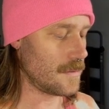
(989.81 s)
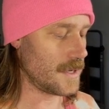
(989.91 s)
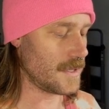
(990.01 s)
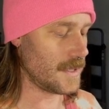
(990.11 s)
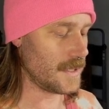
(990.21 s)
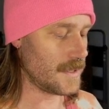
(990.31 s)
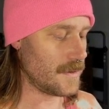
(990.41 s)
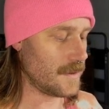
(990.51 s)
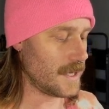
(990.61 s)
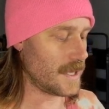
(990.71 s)
I guess let's
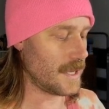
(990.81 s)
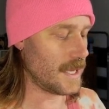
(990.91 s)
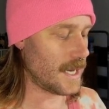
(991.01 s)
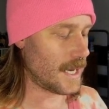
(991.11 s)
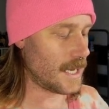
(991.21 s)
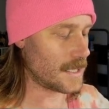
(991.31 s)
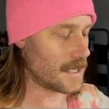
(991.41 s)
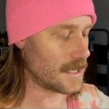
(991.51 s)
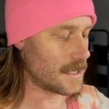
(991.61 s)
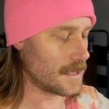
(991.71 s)
do it like
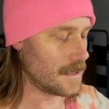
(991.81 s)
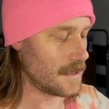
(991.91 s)
that.